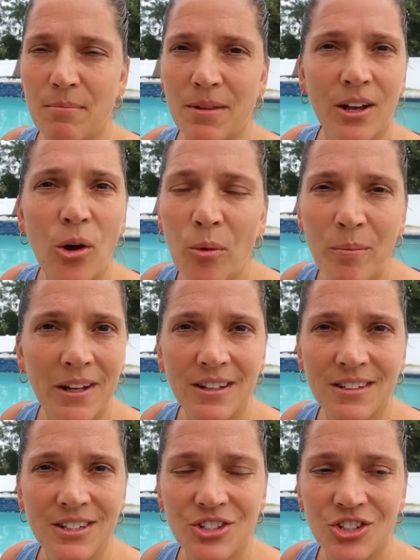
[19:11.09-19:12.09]
I'm like, oh my
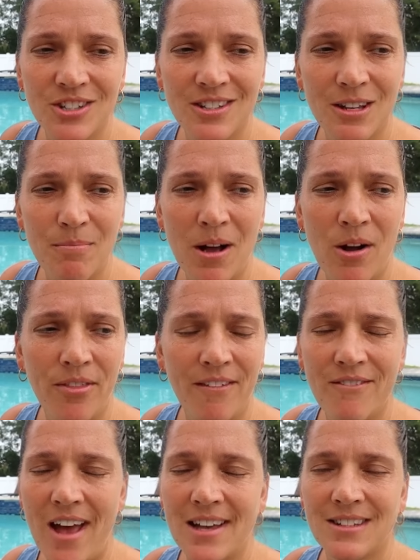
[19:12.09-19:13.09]
goodness, just the amount, the
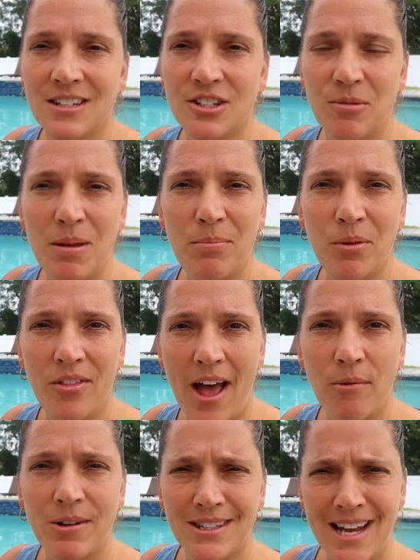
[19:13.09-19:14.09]
vastness of the people
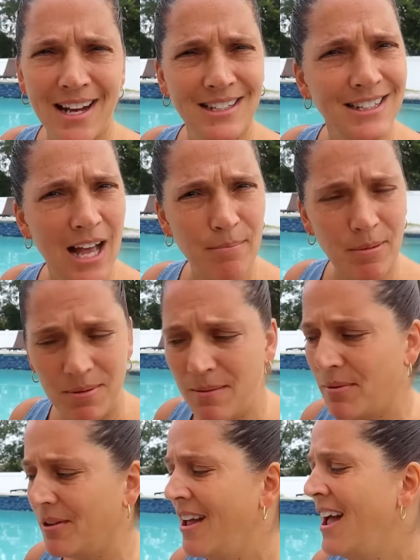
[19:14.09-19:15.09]
that way stacked on top of
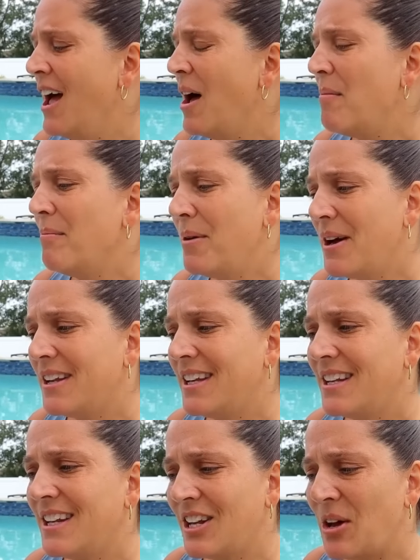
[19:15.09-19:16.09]
people. But
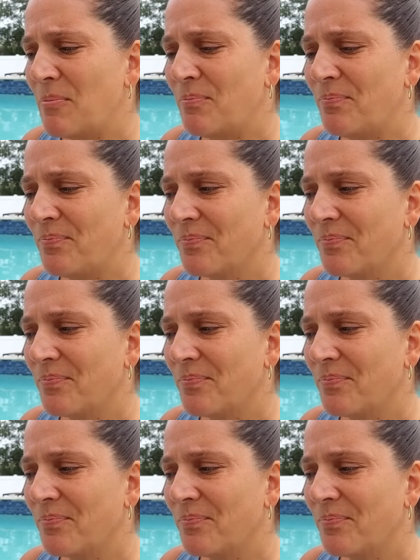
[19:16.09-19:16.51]
it, it um,